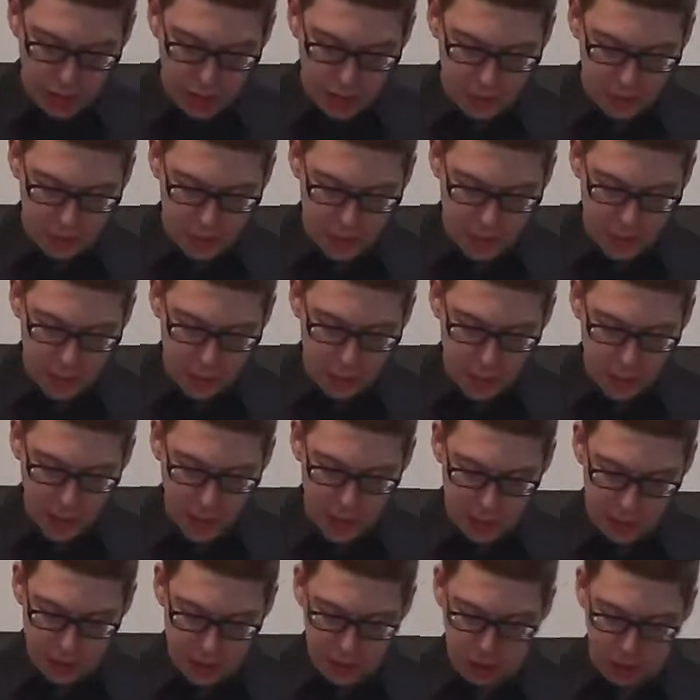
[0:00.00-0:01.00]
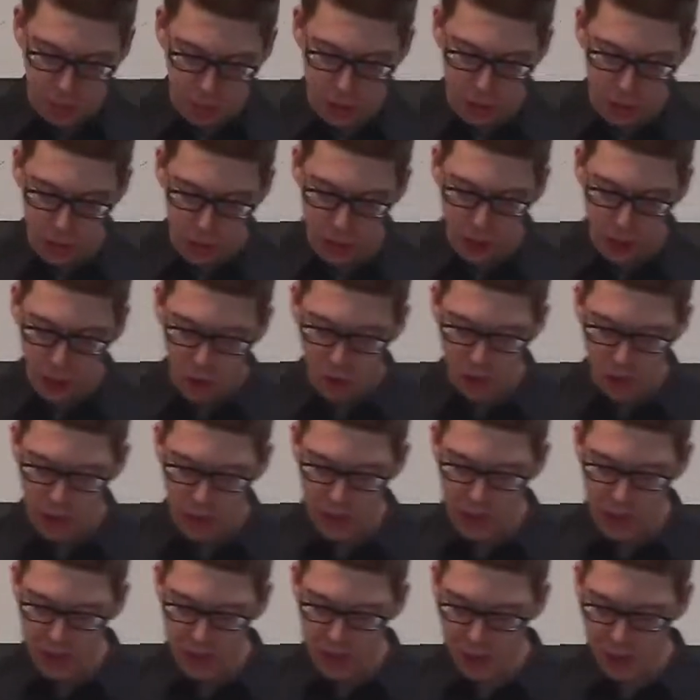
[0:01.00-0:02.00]
Zebah and Zalmunna
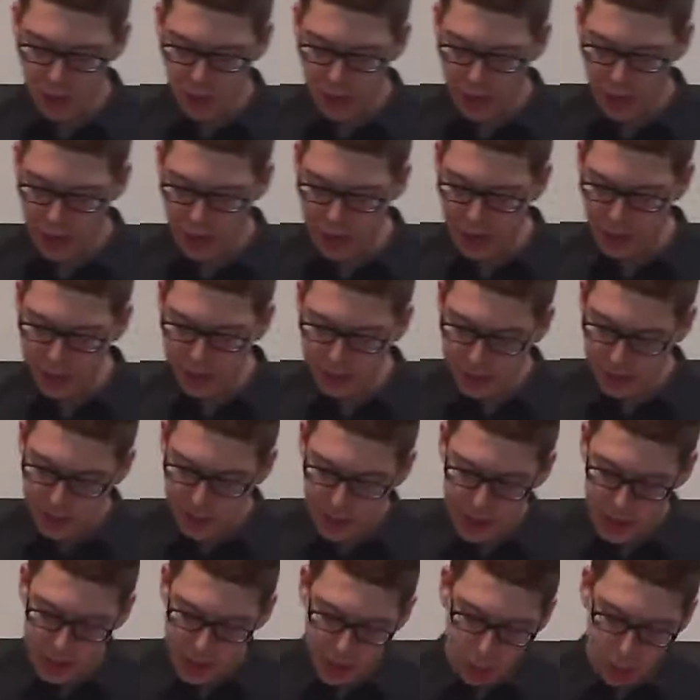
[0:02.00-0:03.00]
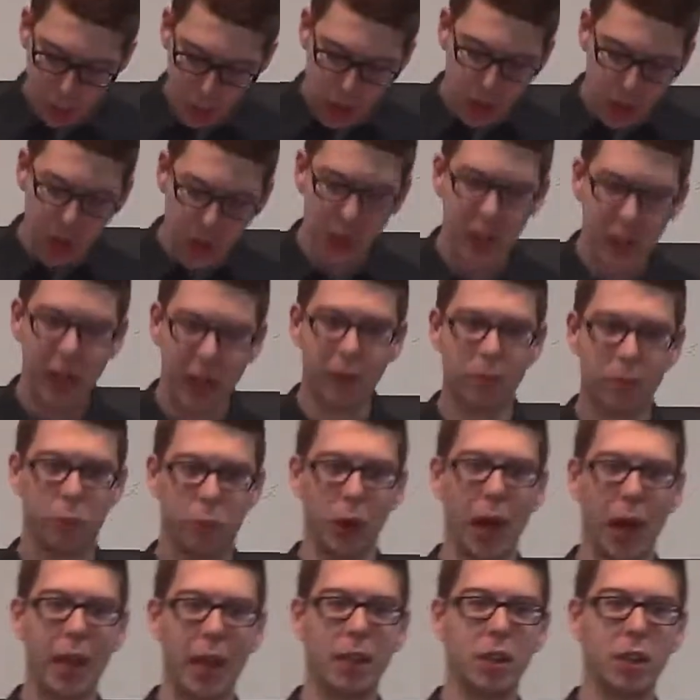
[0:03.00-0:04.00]
already in your hand, that we should give
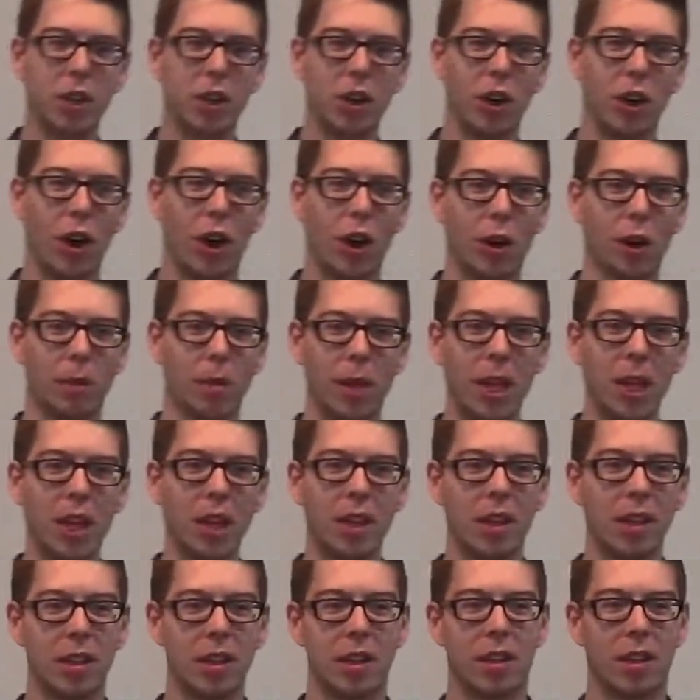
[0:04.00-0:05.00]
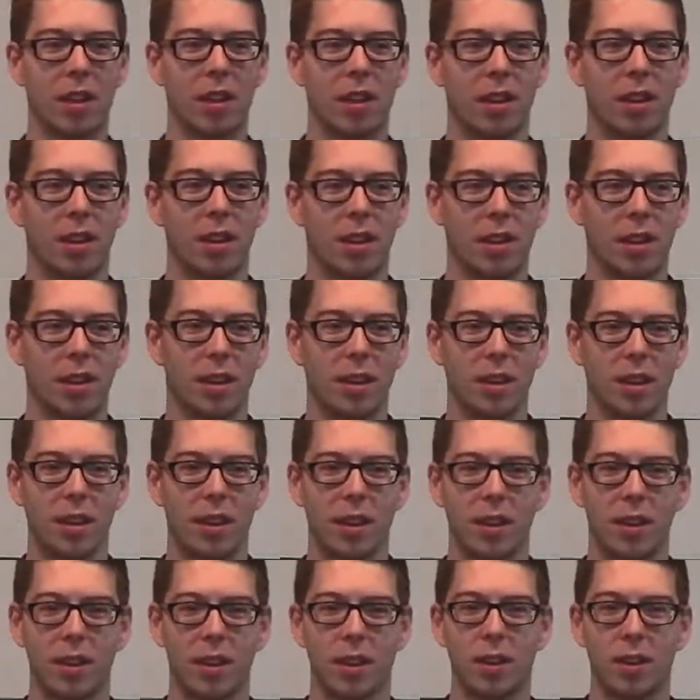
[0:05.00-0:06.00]
bread to your army?"
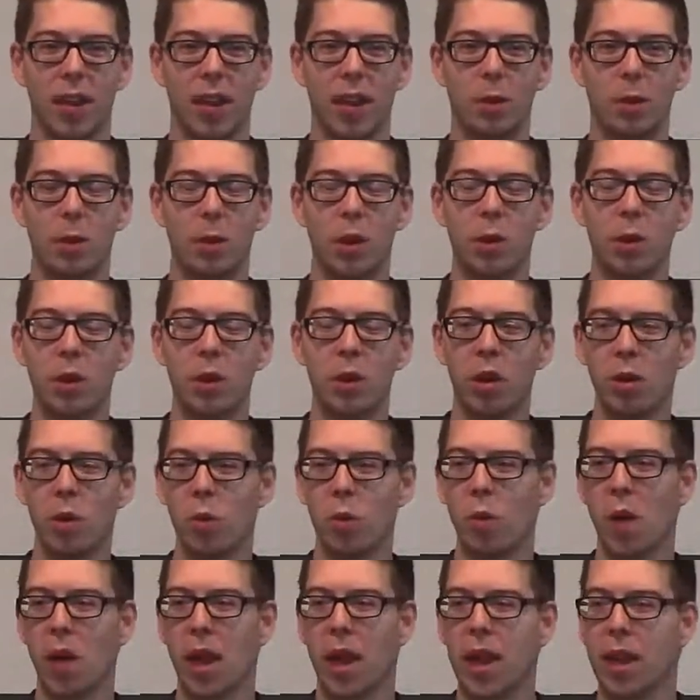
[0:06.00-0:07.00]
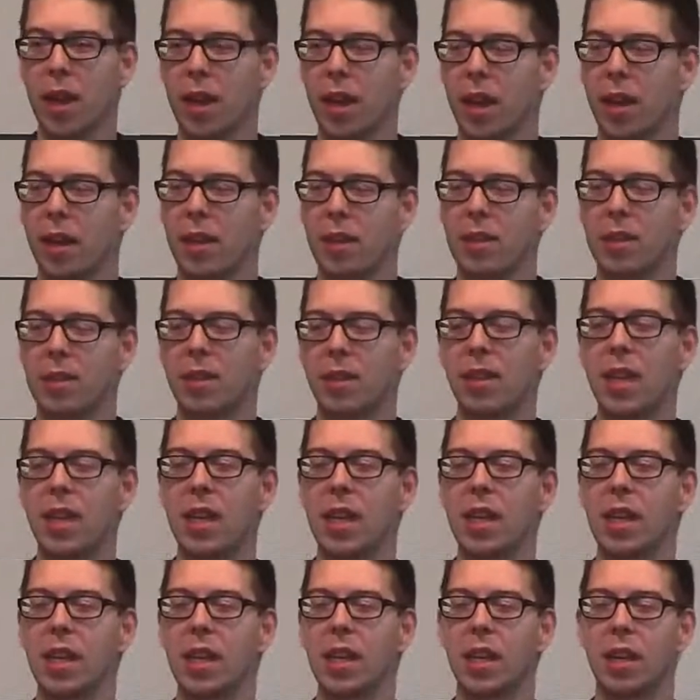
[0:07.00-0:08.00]
They're like, we want to wait and
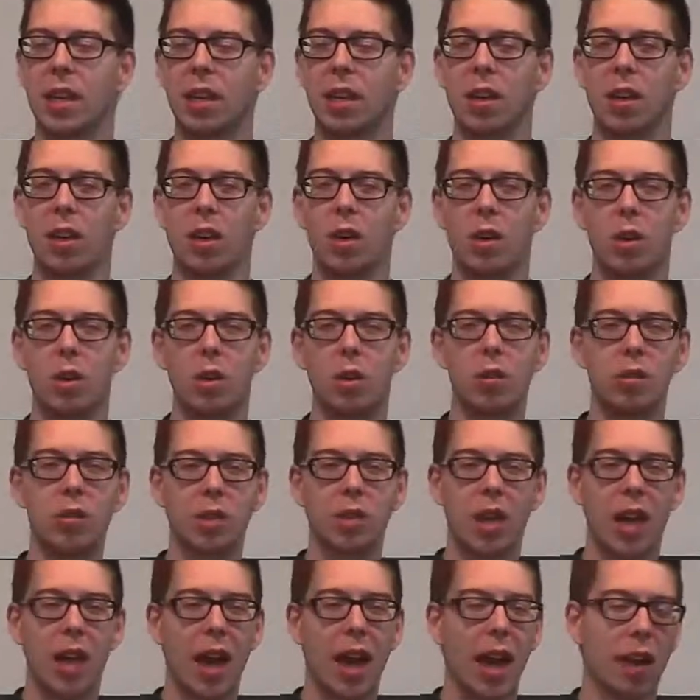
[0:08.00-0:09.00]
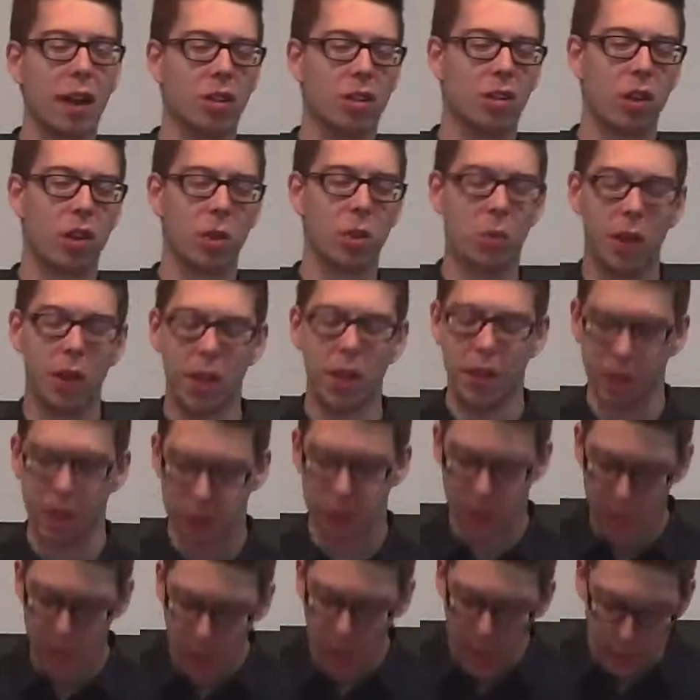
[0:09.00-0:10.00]
see who's going to actually win this
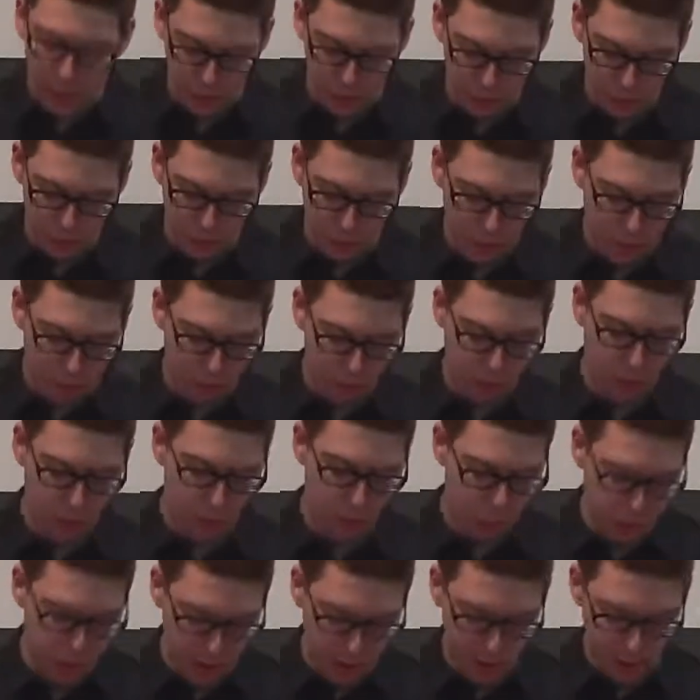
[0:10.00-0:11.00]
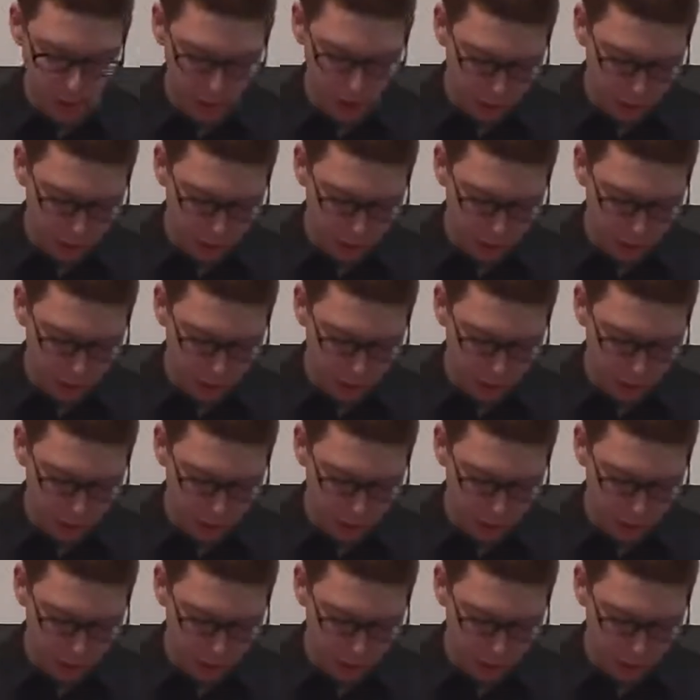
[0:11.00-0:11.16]
battle before we